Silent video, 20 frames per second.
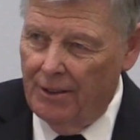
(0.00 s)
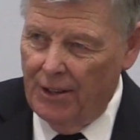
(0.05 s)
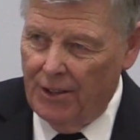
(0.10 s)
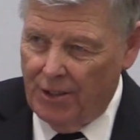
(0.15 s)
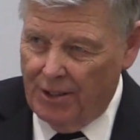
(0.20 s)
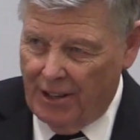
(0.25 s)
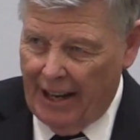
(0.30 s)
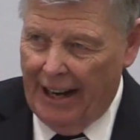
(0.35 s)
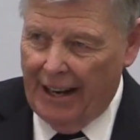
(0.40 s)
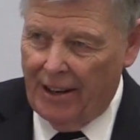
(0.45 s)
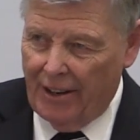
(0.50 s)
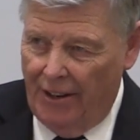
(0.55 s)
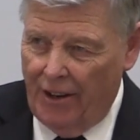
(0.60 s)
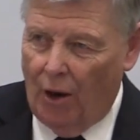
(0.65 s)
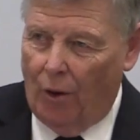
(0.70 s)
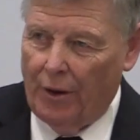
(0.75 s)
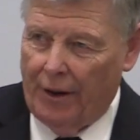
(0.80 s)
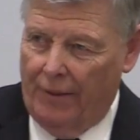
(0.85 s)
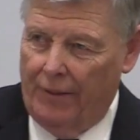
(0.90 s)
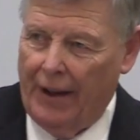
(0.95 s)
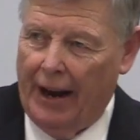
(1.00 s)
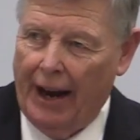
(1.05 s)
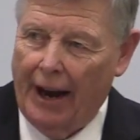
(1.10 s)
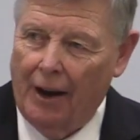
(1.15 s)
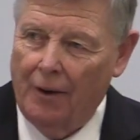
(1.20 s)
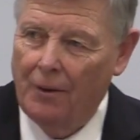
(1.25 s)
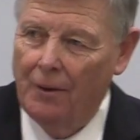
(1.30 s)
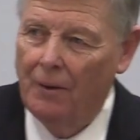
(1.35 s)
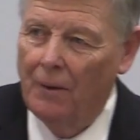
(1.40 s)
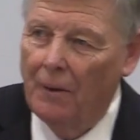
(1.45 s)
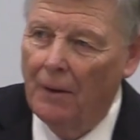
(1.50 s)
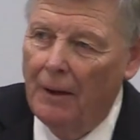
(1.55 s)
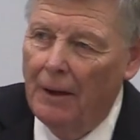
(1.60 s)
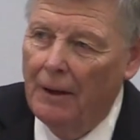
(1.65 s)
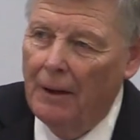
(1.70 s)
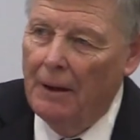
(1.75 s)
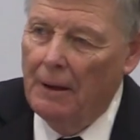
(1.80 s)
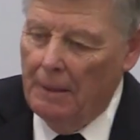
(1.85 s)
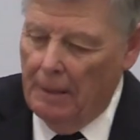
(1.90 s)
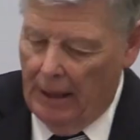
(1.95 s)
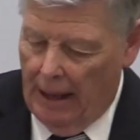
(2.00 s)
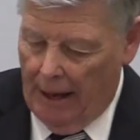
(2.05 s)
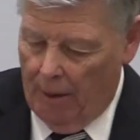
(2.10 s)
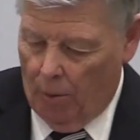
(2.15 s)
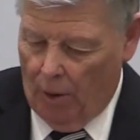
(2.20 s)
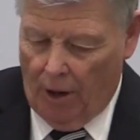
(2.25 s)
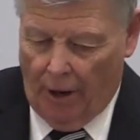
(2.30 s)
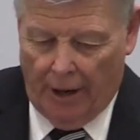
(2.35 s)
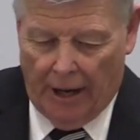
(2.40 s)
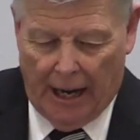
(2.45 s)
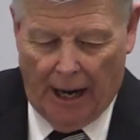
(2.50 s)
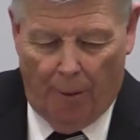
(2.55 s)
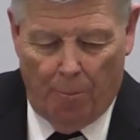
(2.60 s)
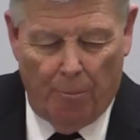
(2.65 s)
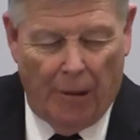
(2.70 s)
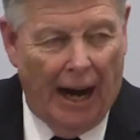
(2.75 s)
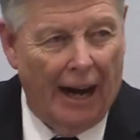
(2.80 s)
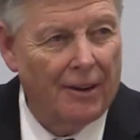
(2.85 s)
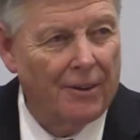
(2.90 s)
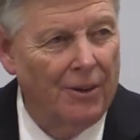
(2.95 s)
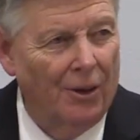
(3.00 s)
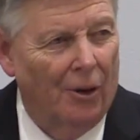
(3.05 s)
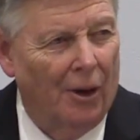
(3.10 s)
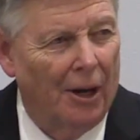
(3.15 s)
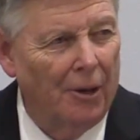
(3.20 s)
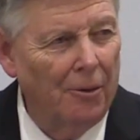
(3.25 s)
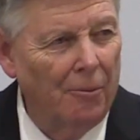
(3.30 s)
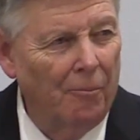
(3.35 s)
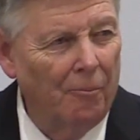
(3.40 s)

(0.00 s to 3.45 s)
Just take a note of that, and we're going to come back to it.